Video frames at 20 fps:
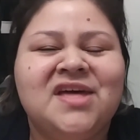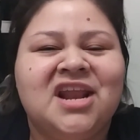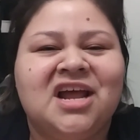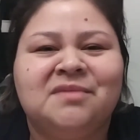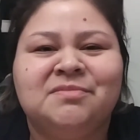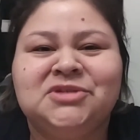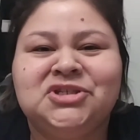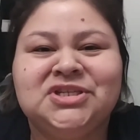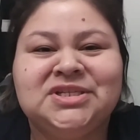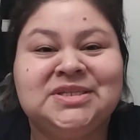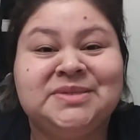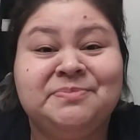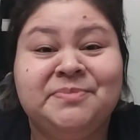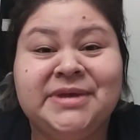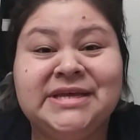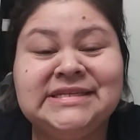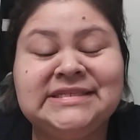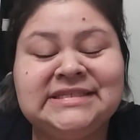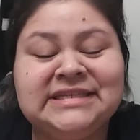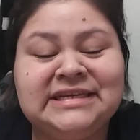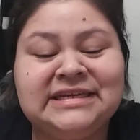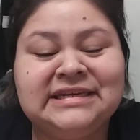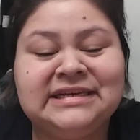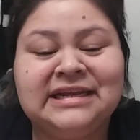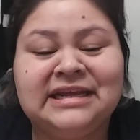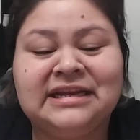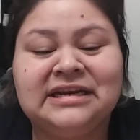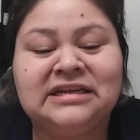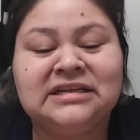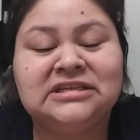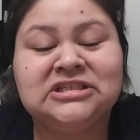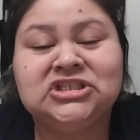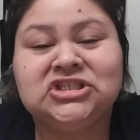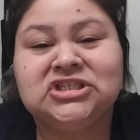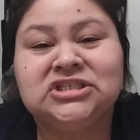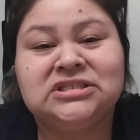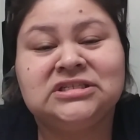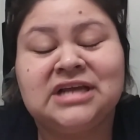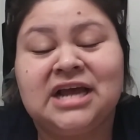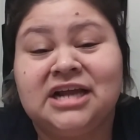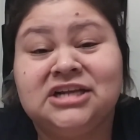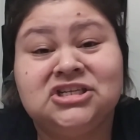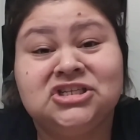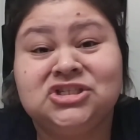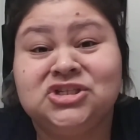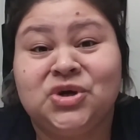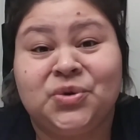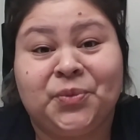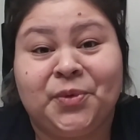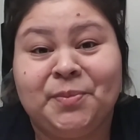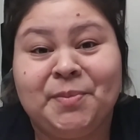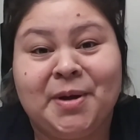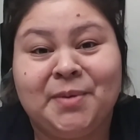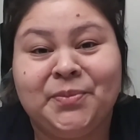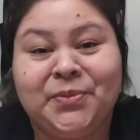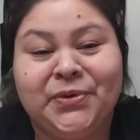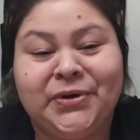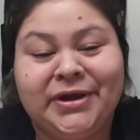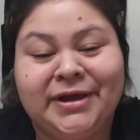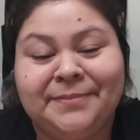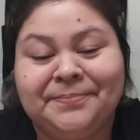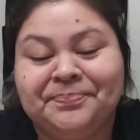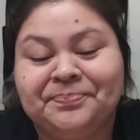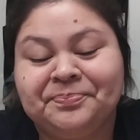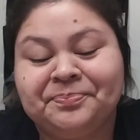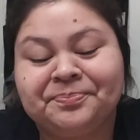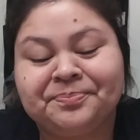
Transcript: that I'm just missing and I just don't remember it.